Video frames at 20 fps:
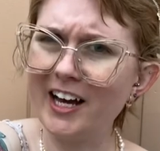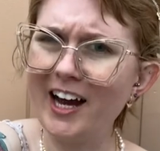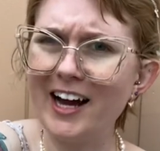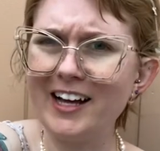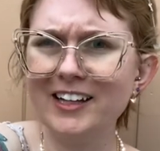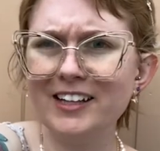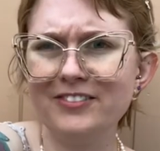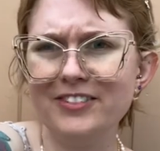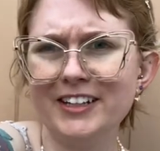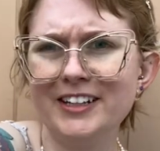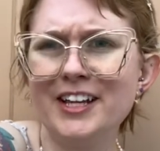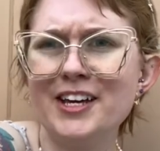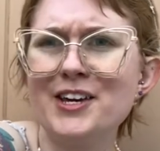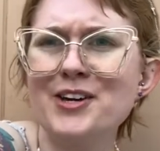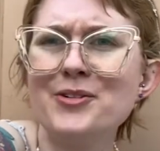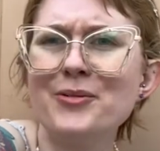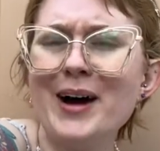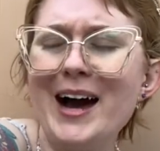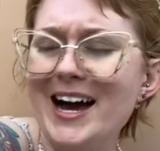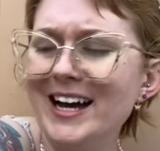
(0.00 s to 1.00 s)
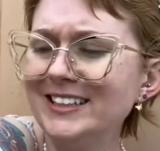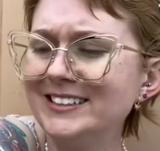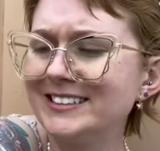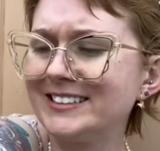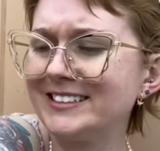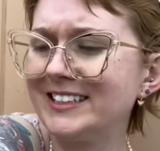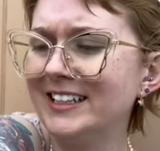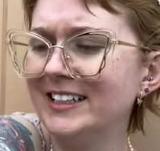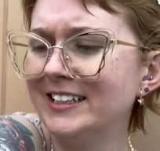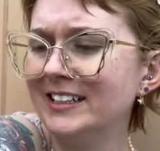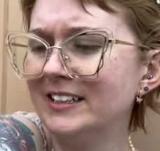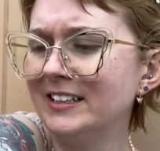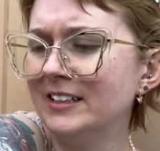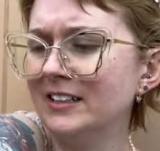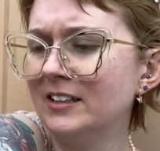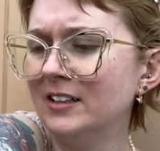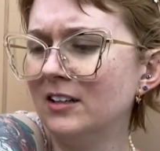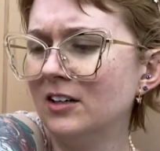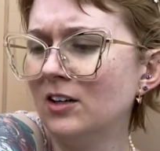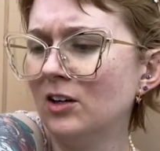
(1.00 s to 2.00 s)
I live in the US,
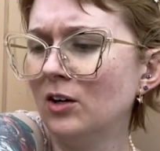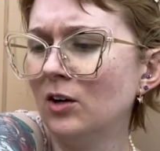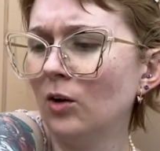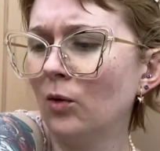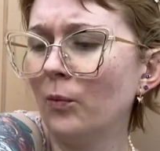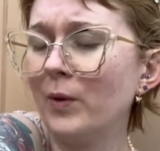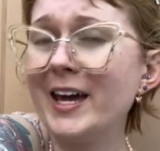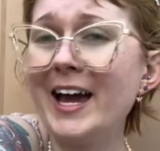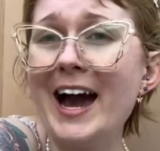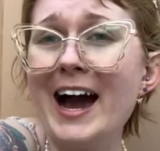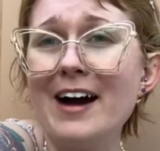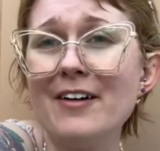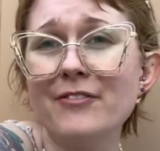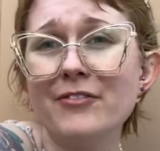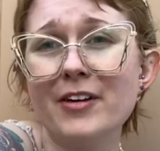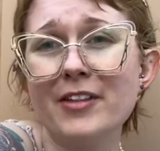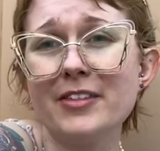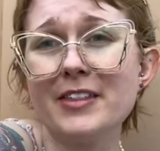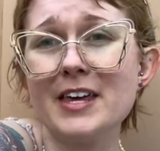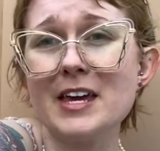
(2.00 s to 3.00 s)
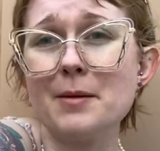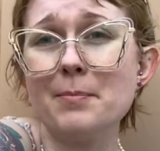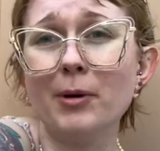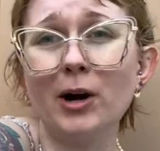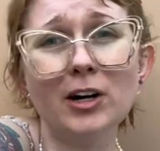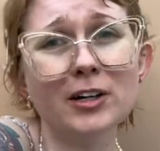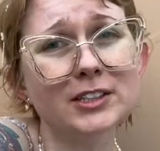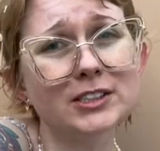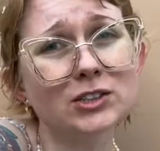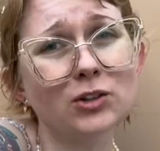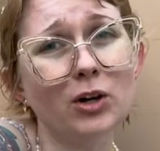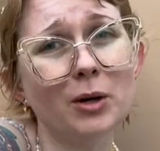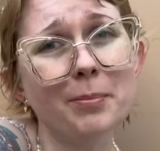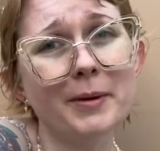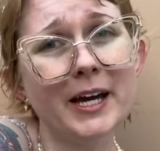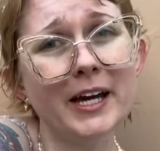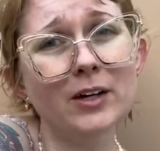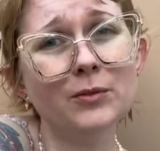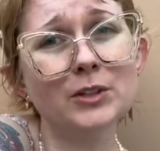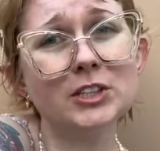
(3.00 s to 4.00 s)
we have the bark
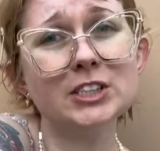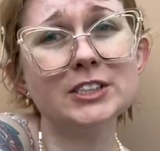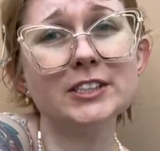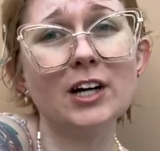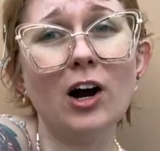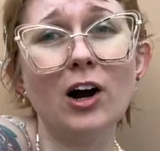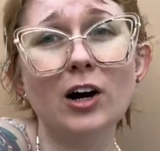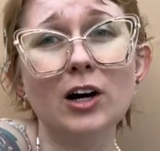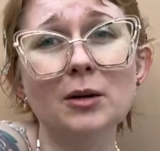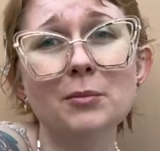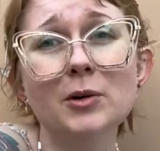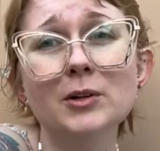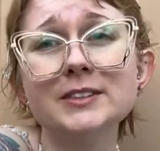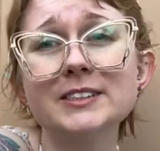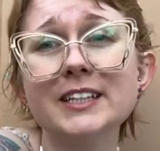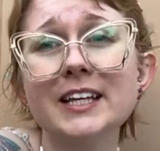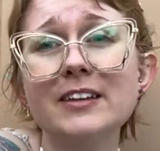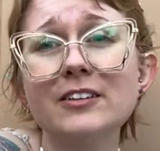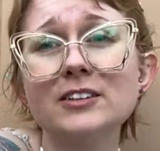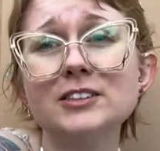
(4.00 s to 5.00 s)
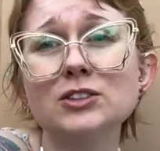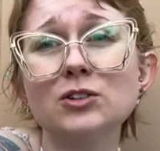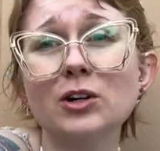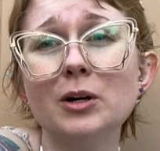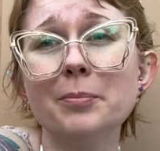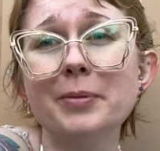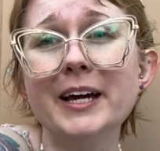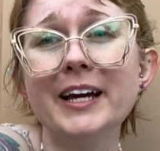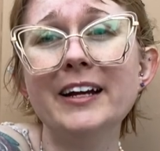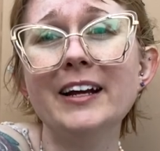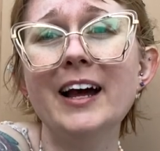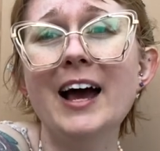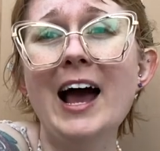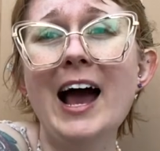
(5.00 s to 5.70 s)
scorpion, which is our most lethal scorpion.